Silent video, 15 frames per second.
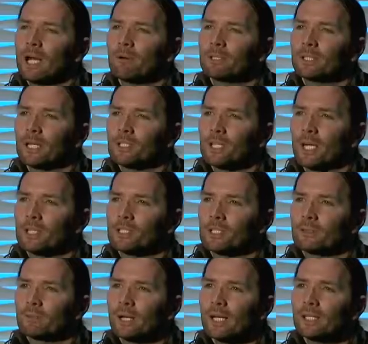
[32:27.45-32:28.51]
our
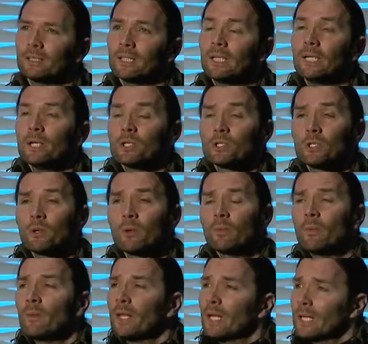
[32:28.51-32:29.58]
digestion, right? So
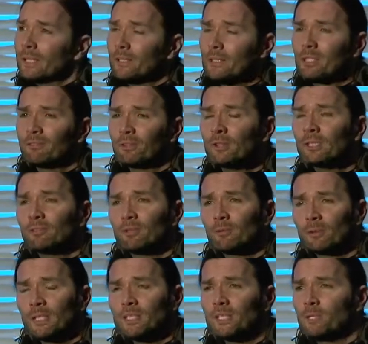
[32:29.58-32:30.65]
there's a few different
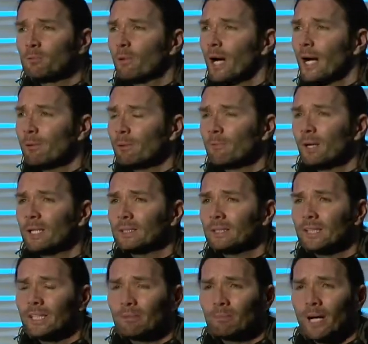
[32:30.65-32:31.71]
reasons why we want to
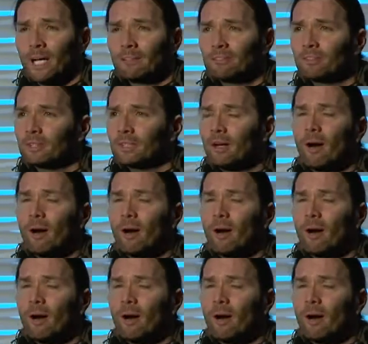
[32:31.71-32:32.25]
eat mindfully.